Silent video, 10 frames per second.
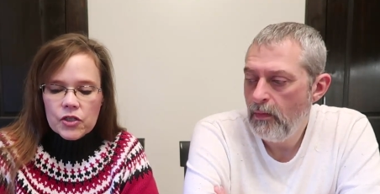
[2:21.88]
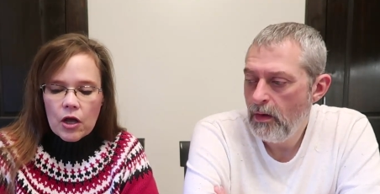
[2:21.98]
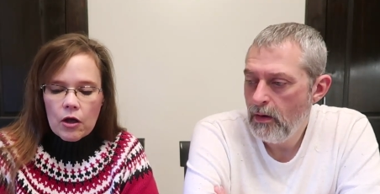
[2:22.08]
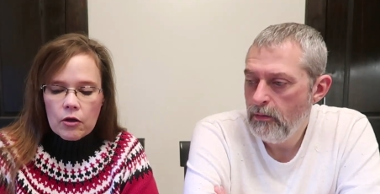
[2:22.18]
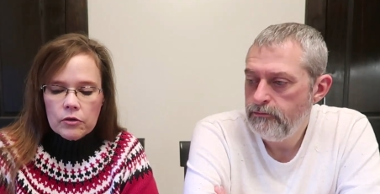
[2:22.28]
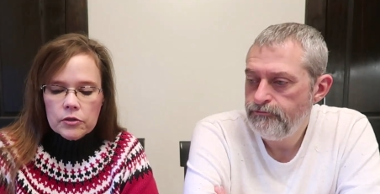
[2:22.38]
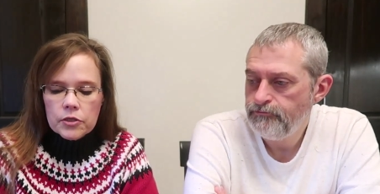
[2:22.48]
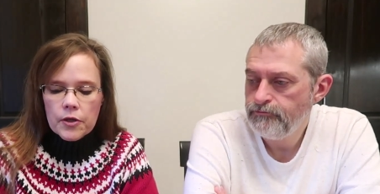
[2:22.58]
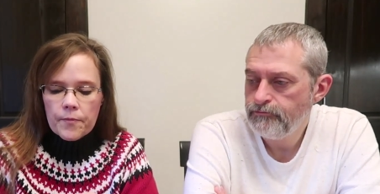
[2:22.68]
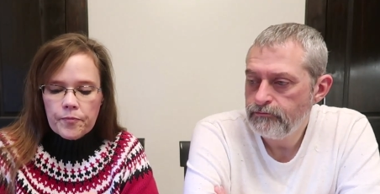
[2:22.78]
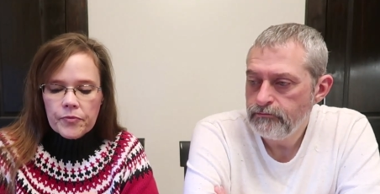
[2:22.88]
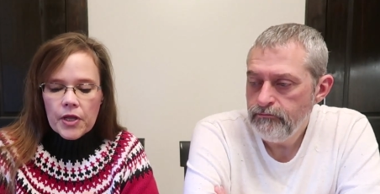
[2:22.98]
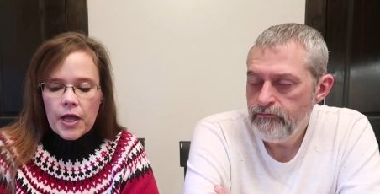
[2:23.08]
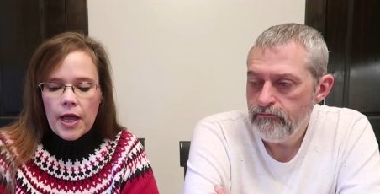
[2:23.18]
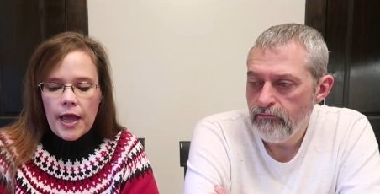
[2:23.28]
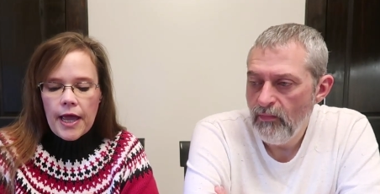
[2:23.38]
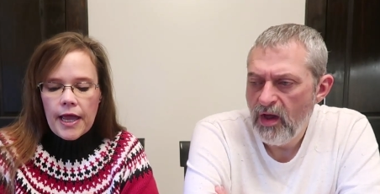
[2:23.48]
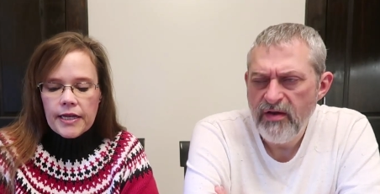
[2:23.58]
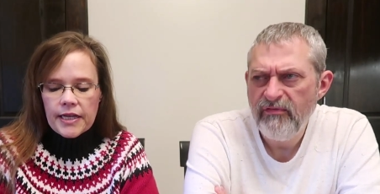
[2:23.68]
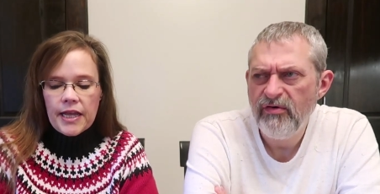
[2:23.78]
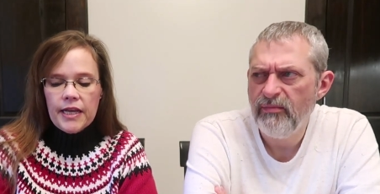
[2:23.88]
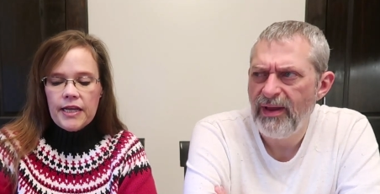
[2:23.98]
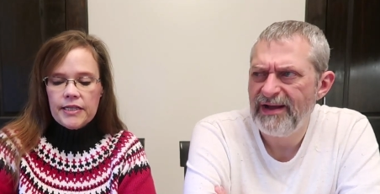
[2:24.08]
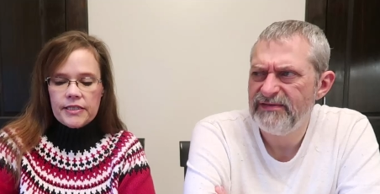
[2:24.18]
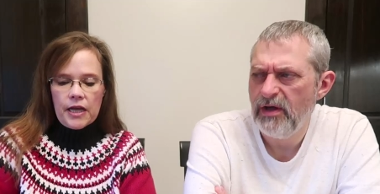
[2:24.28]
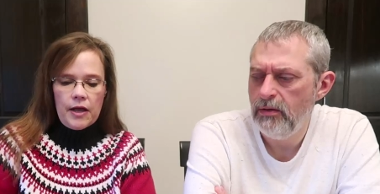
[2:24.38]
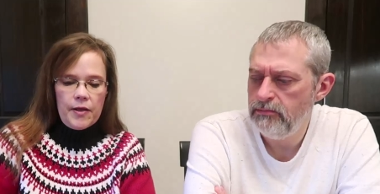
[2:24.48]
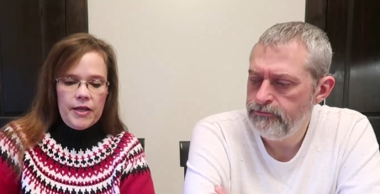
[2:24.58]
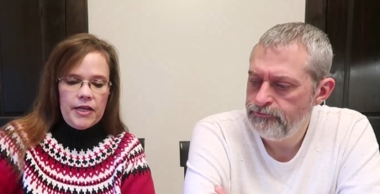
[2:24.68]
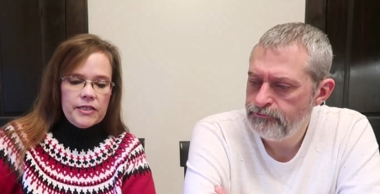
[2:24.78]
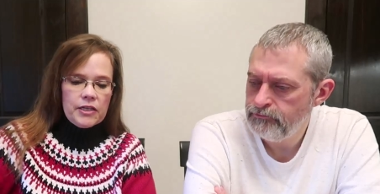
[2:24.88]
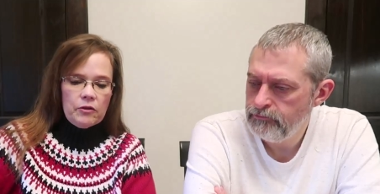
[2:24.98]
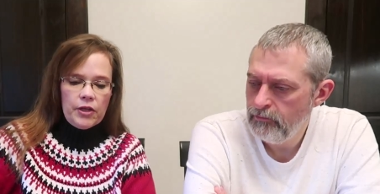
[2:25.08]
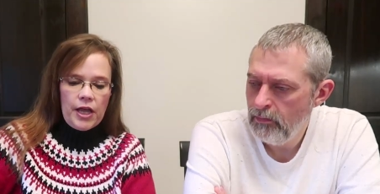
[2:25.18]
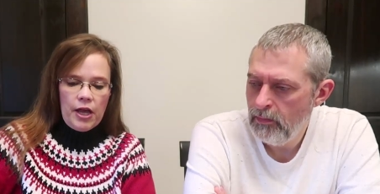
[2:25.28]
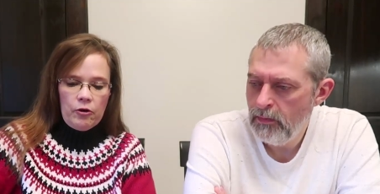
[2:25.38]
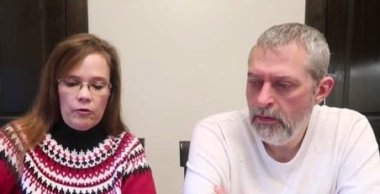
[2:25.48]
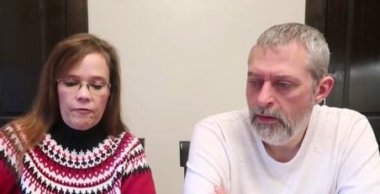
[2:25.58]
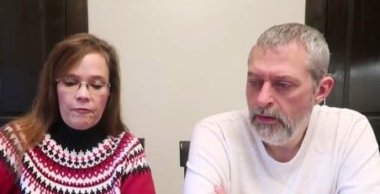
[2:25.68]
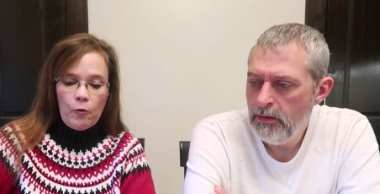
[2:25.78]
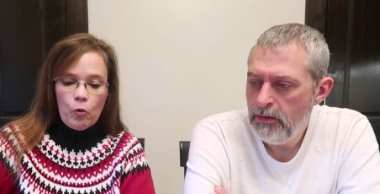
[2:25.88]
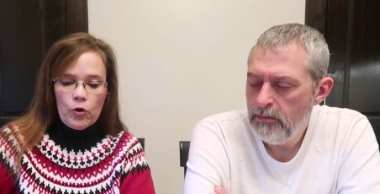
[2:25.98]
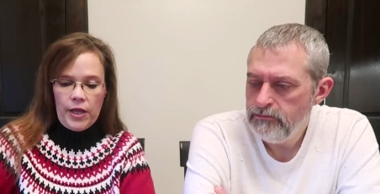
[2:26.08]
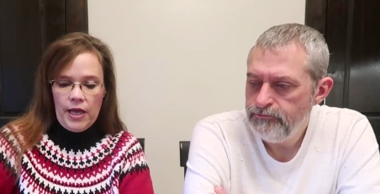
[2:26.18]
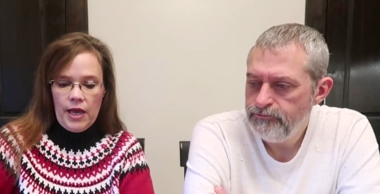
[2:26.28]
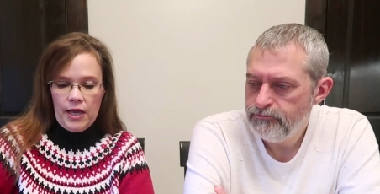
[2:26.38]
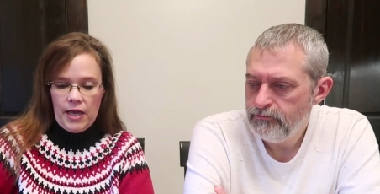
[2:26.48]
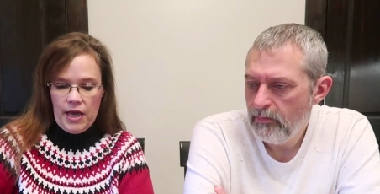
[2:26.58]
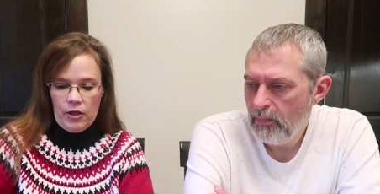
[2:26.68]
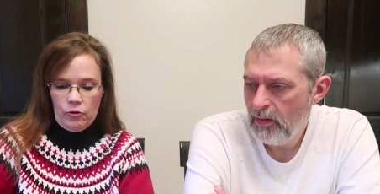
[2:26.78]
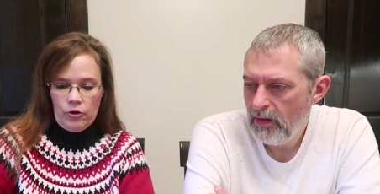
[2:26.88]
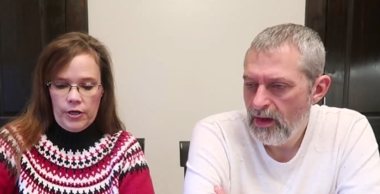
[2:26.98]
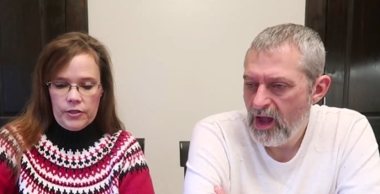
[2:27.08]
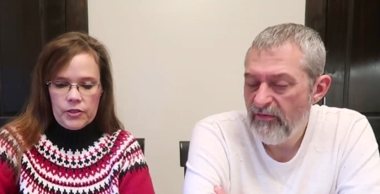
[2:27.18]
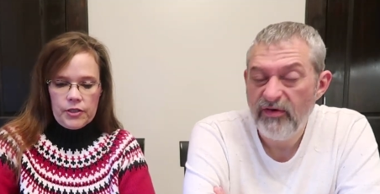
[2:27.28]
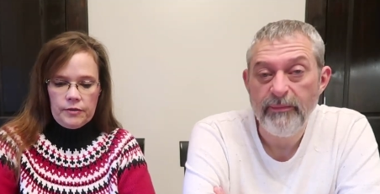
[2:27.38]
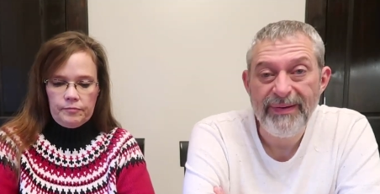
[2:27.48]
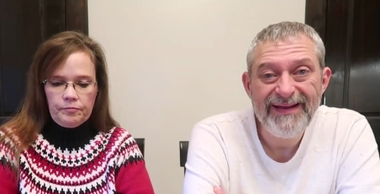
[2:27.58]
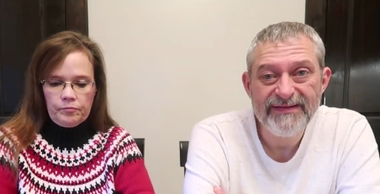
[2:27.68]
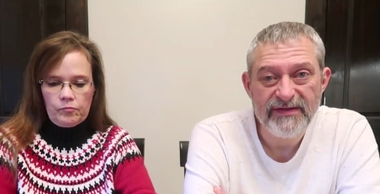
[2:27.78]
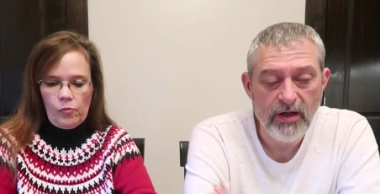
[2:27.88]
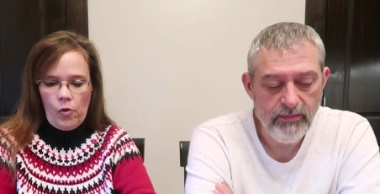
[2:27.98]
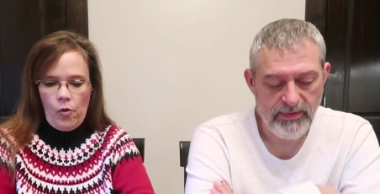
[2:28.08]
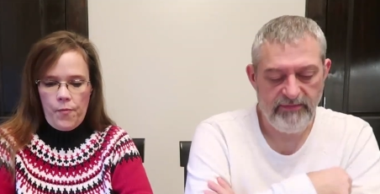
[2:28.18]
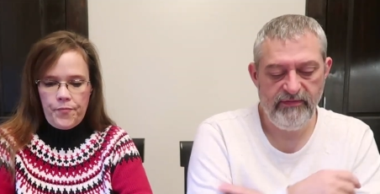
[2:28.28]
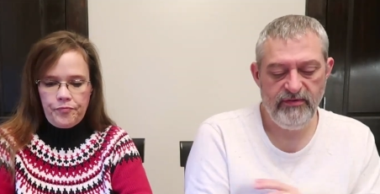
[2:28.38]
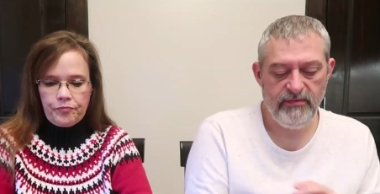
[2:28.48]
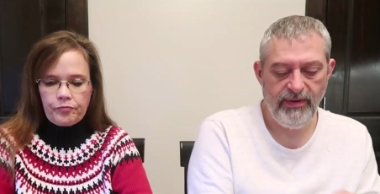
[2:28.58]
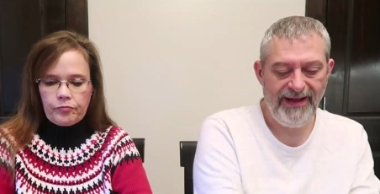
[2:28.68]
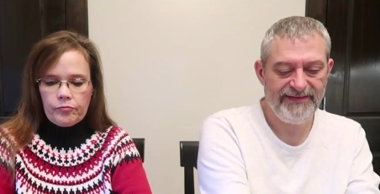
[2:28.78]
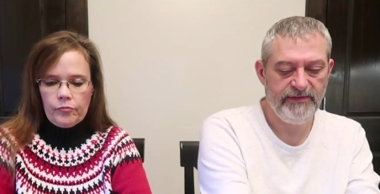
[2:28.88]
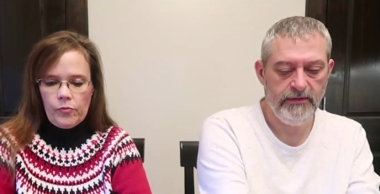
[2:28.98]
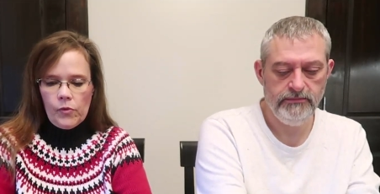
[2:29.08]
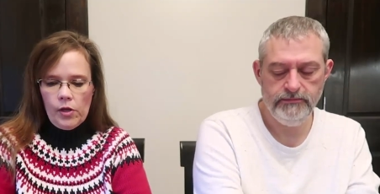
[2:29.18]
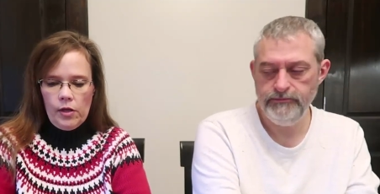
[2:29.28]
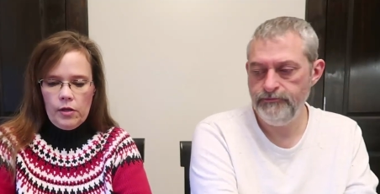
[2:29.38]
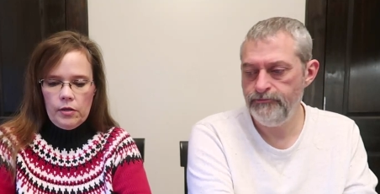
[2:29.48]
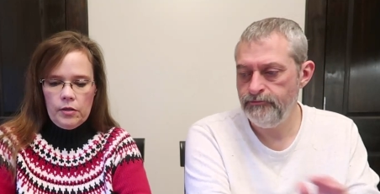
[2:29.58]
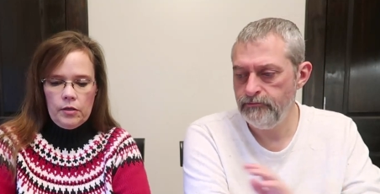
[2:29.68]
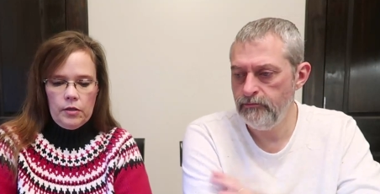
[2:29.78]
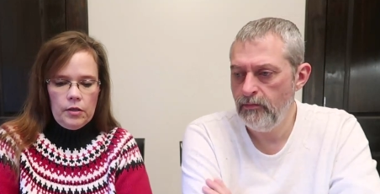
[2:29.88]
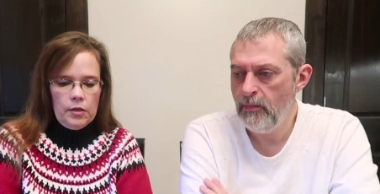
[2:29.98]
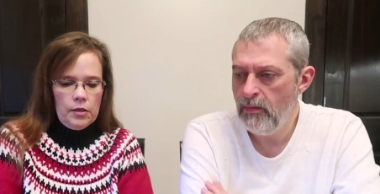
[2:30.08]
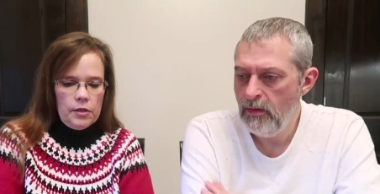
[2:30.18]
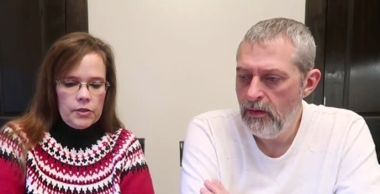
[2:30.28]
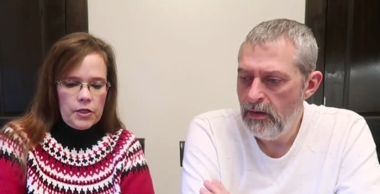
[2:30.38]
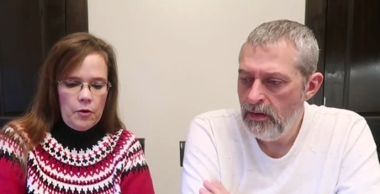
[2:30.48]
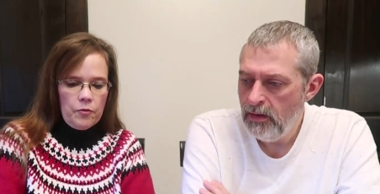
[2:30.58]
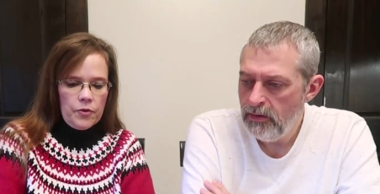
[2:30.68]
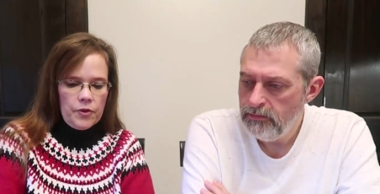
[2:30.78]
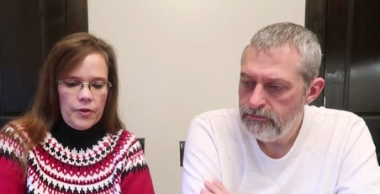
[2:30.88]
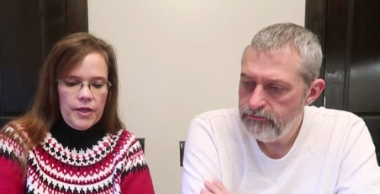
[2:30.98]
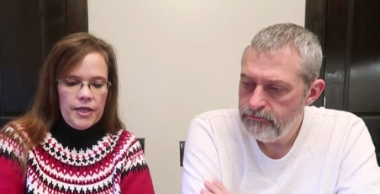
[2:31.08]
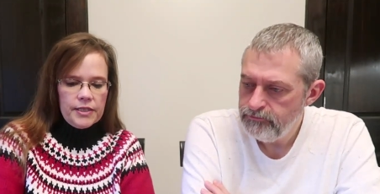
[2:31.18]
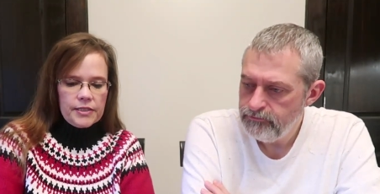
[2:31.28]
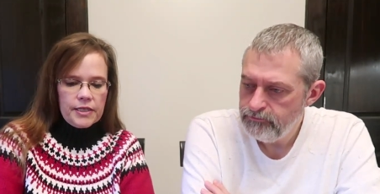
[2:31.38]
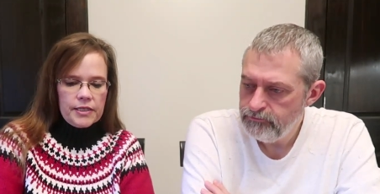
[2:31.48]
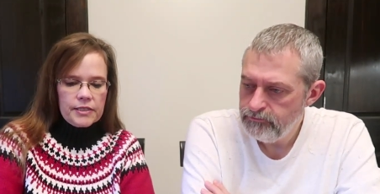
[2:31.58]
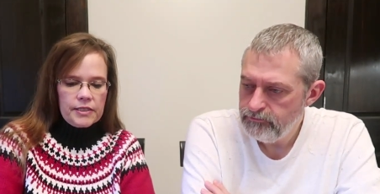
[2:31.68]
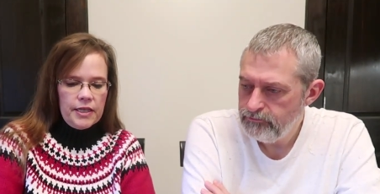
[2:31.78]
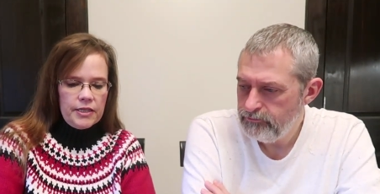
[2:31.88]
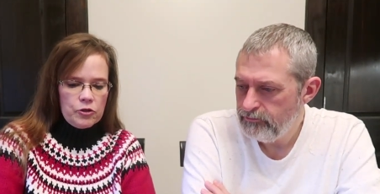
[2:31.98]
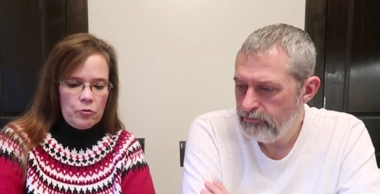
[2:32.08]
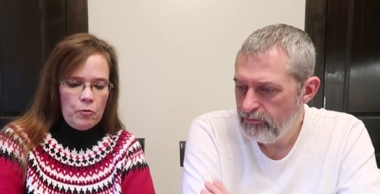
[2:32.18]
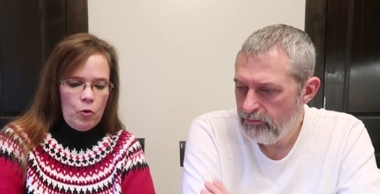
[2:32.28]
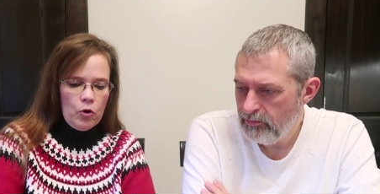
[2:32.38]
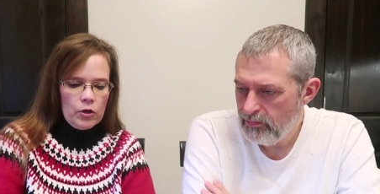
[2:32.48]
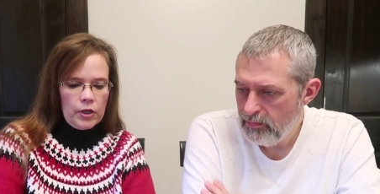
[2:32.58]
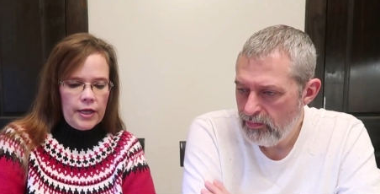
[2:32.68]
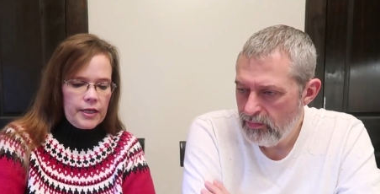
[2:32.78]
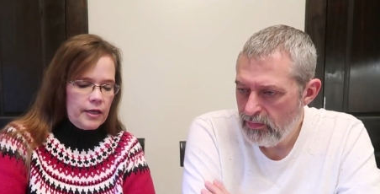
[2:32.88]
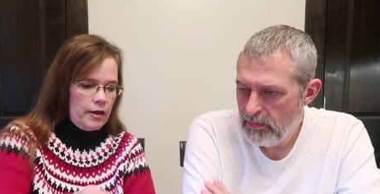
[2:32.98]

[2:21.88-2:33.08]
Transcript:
Speaker 1: salt. And it is it is only 140 calories.
Speaker 2: I've heard of pink salt. I've never heard of black salt.
Speaker 1: So this is, these are more like